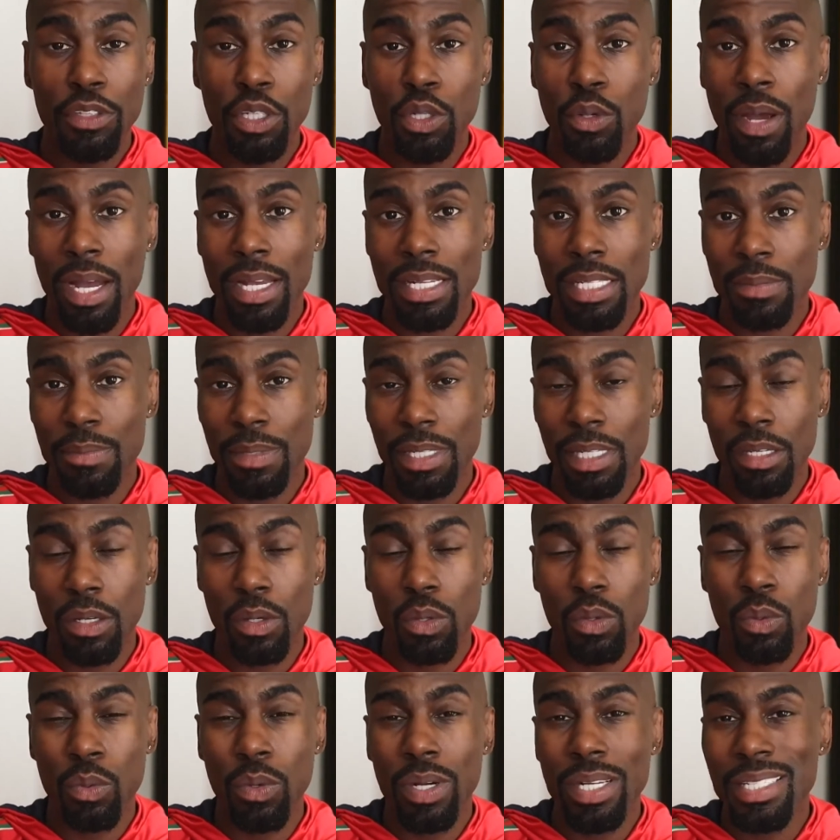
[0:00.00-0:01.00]
If you ask
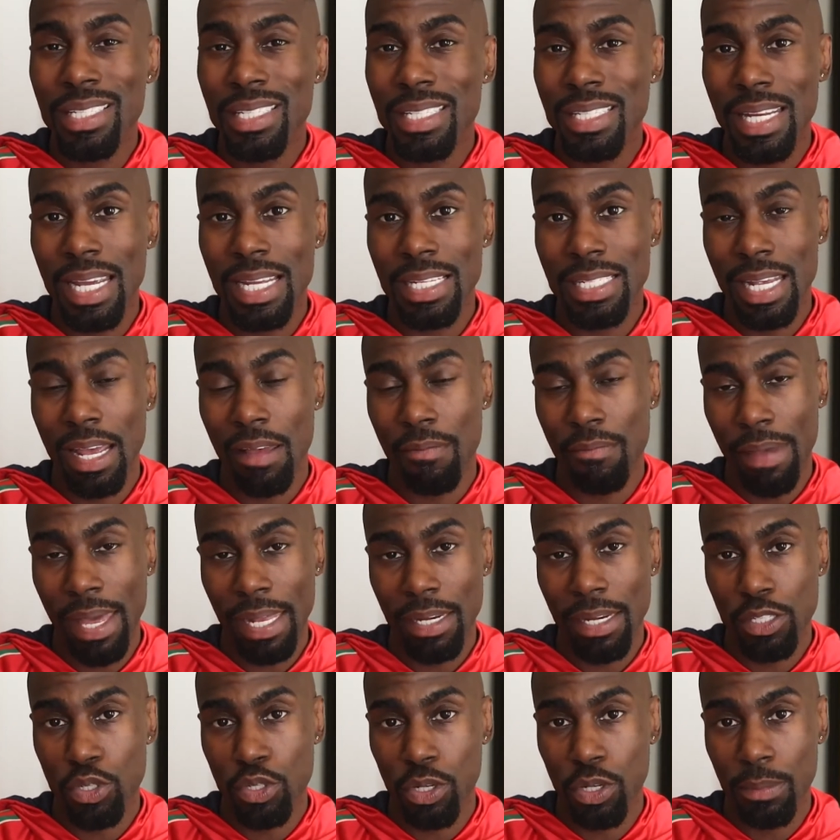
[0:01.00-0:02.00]
me which states
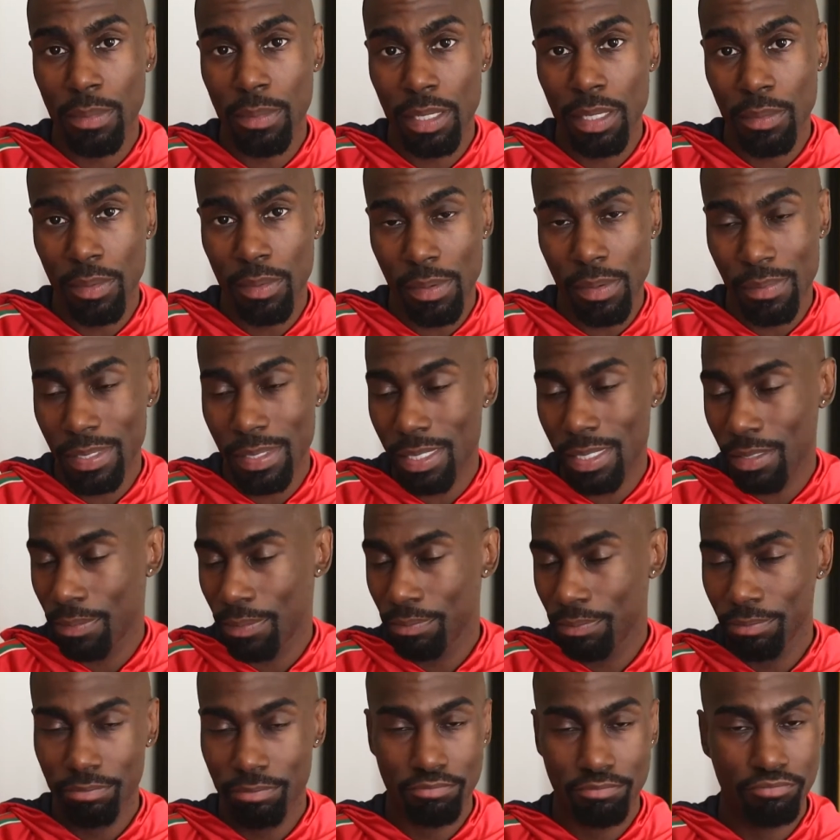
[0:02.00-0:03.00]
have mandatory
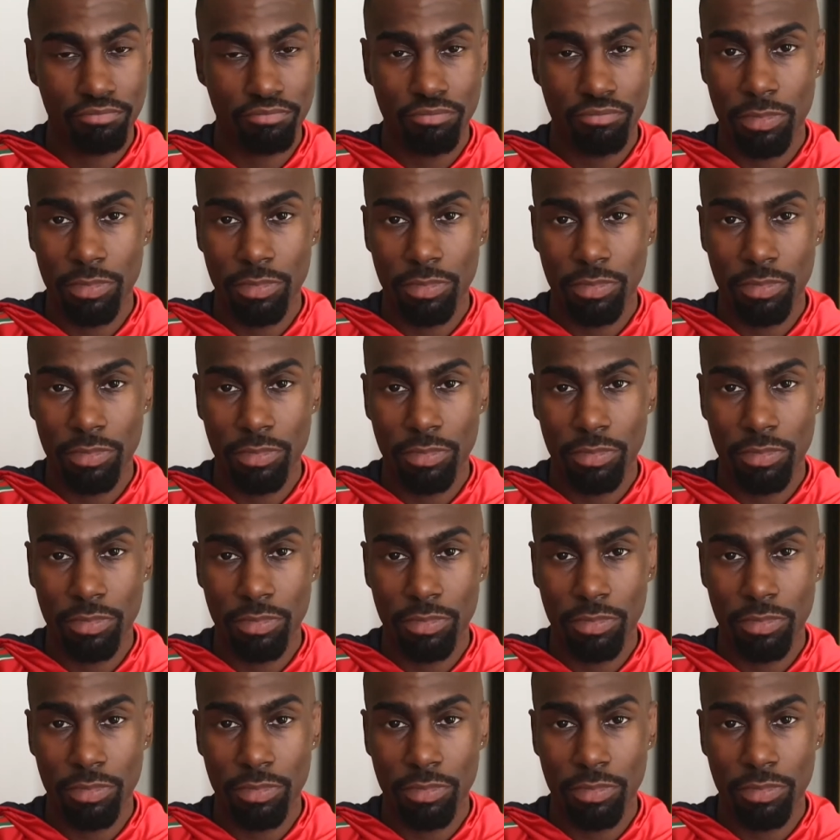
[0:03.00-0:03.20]
minimums,